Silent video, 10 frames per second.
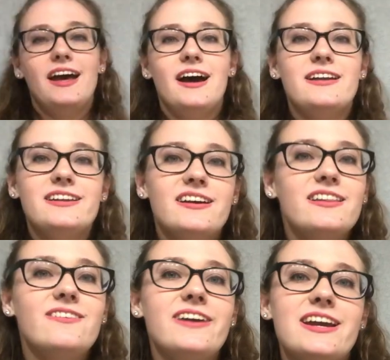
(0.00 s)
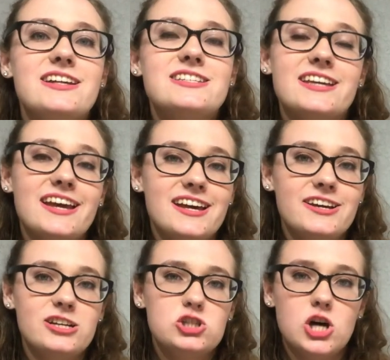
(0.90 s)
Another way to get a
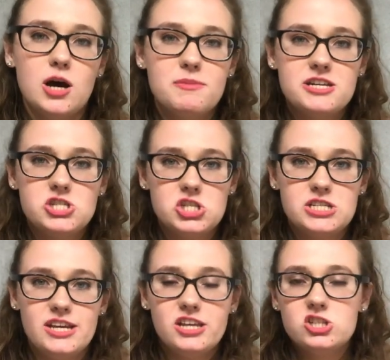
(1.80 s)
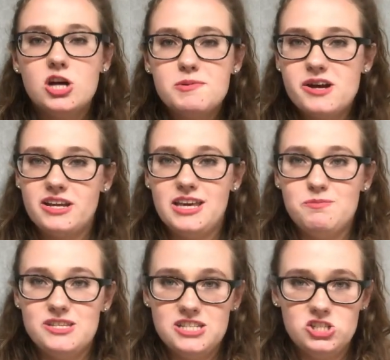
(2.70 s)
good job is just getting a job on
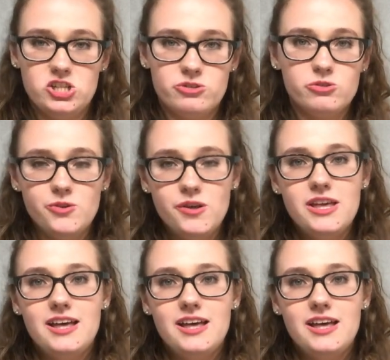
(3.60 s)
campus in general.